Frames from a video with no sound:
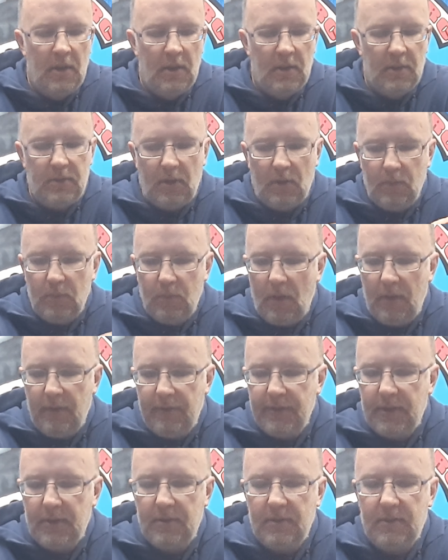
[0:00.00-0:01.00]
So what have
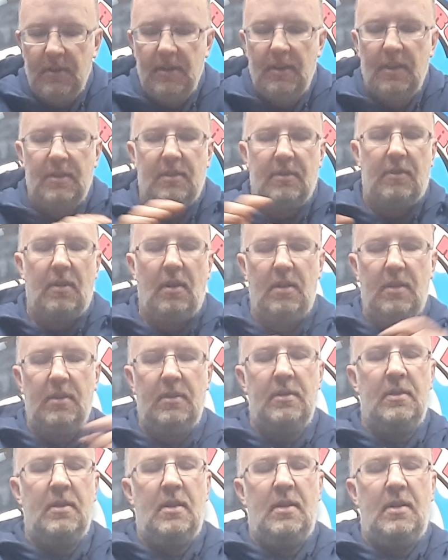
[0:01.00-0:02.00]
we done to this? We've got
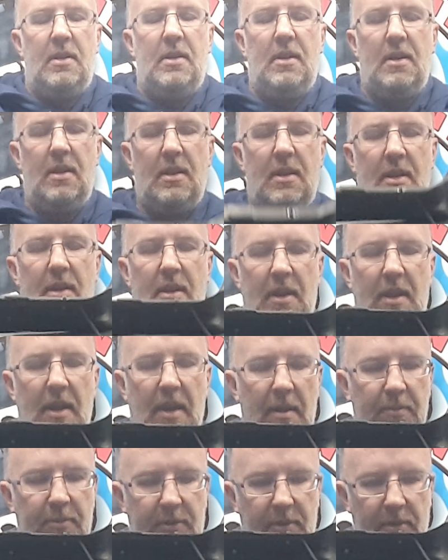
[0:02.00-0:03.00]
an
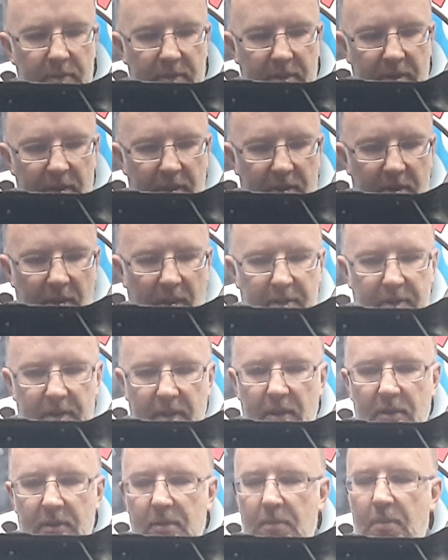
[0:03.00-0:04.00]
M2C
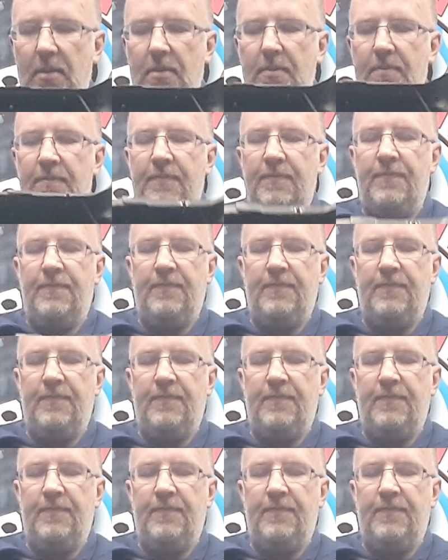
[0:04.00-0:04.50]
chassis on the bottom,